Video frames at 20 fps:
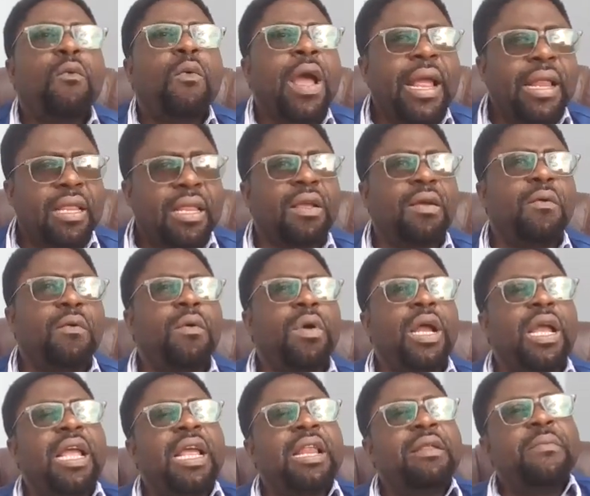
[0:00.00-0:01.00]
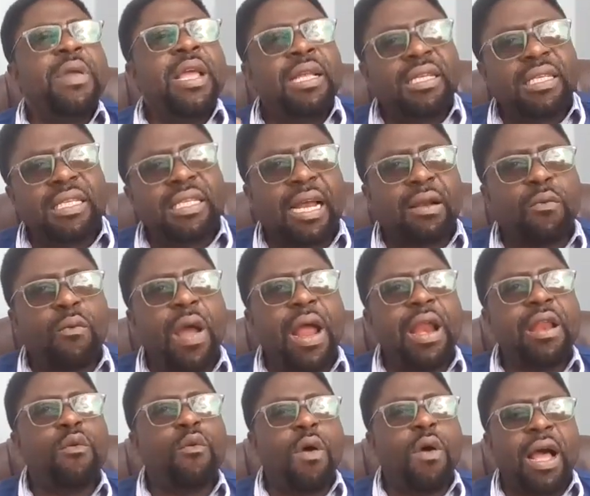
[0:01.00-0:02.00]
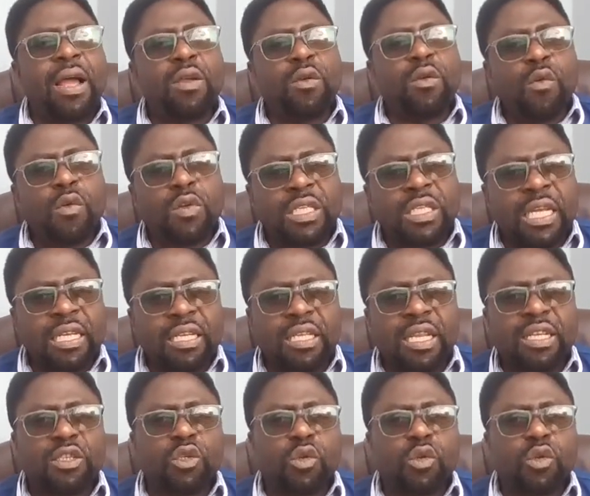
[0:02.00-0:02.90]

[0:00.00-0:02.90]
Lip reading: Wait, it means that when you are using